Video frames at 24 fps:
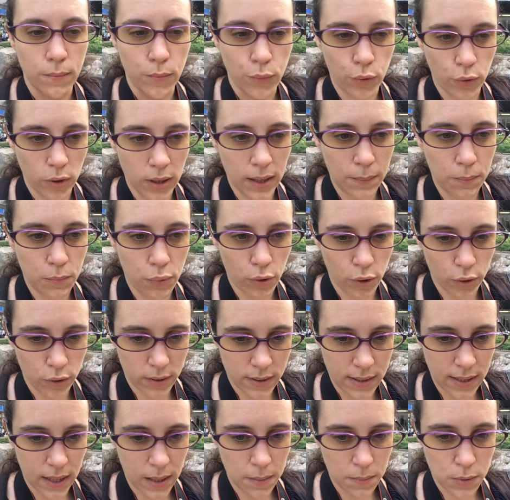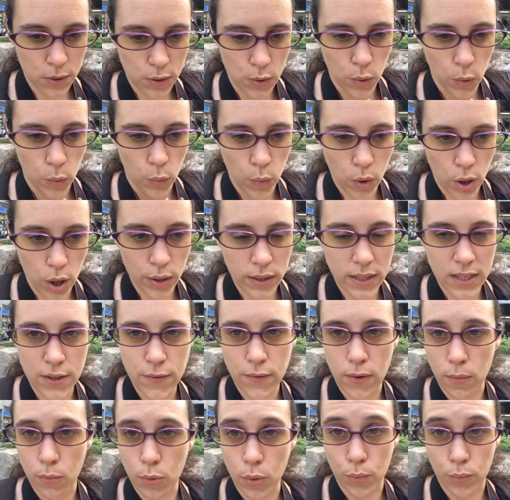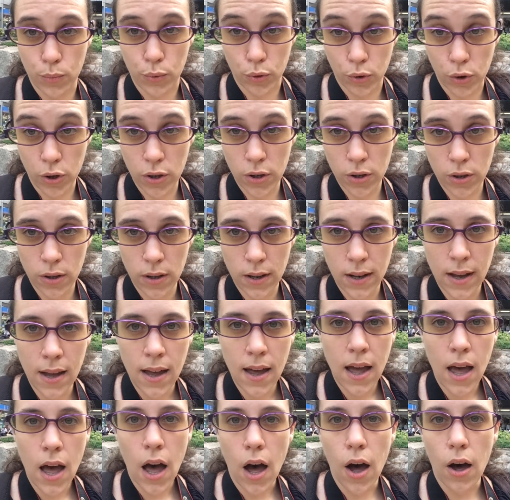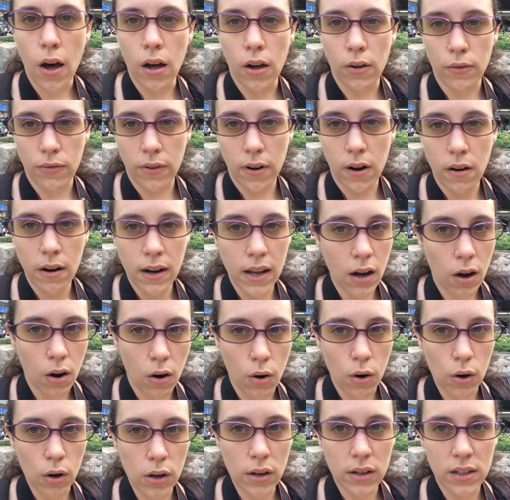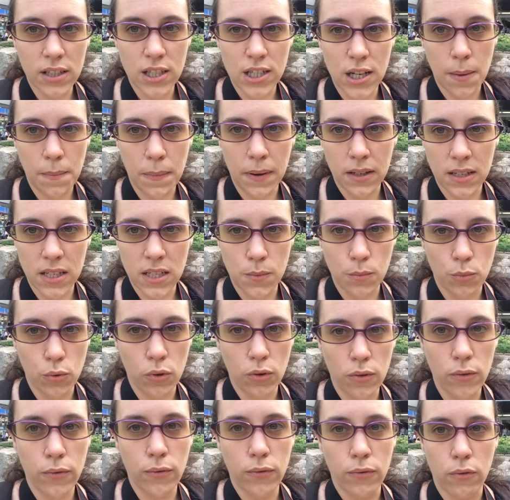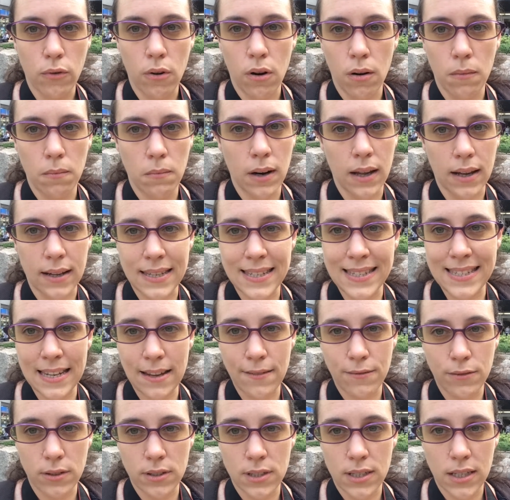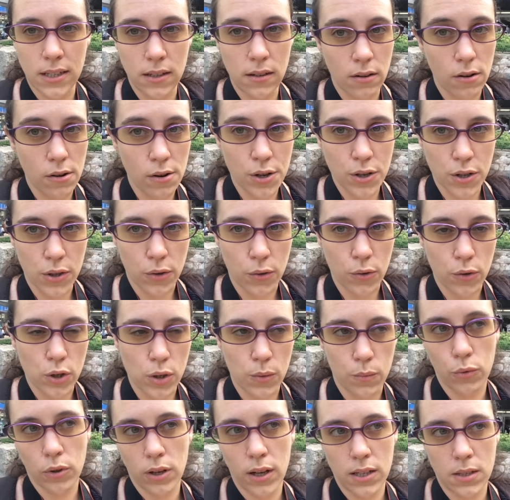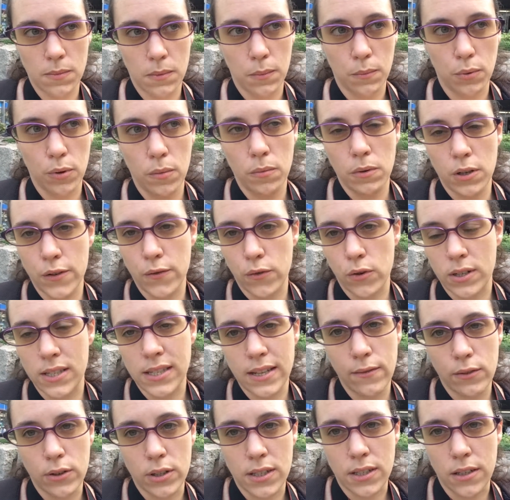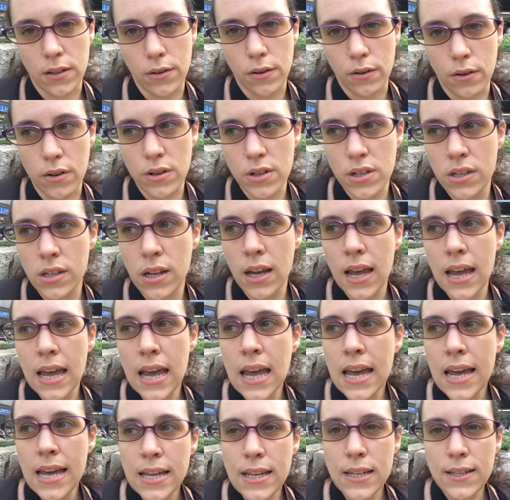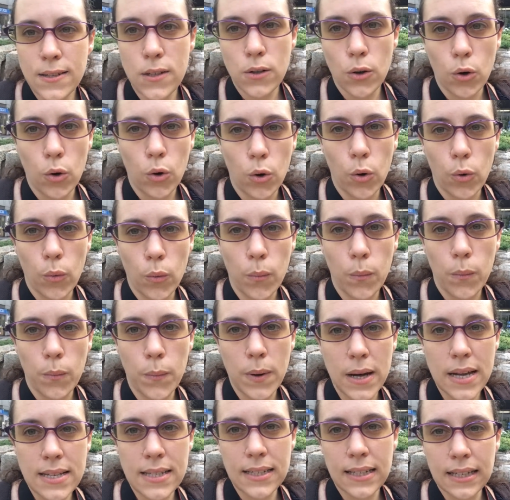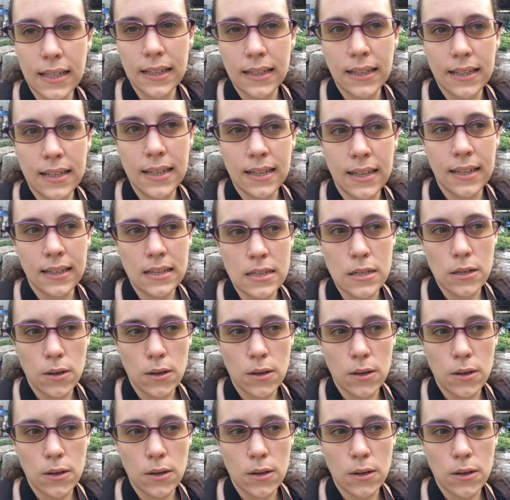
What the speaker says: Pullip prototypes. So one is from a book, a very old Japanese book from like 70 years ago. The book has been published for 70 years. So basically